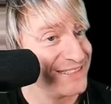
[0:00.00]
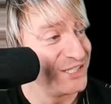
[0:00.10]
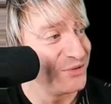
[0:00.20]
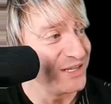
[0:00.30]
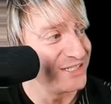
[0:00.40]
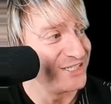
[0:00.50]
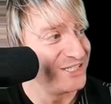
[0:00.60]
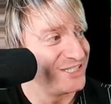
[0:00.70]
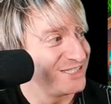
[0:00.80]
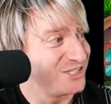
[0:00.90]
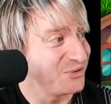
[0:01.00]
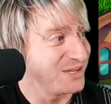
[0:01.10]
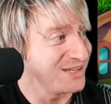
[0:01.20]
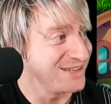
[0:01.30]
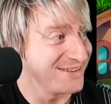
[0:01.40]
Do it. Do
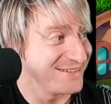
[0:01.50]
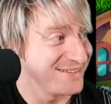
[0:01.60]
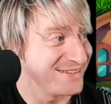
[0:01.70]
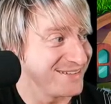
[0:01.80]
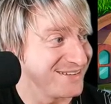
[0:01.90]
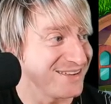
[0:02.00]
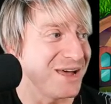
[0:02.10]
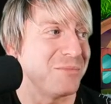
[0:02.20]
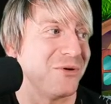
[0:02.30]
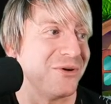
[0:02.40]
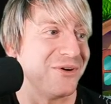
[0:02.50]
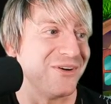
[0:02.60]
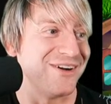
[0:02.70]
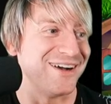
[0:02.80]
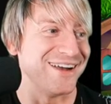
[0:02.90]
it. Come
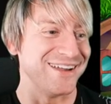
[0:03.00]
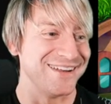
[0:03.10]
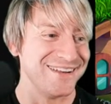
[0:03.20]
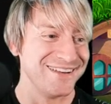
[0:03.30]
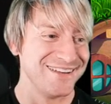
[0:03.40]
on.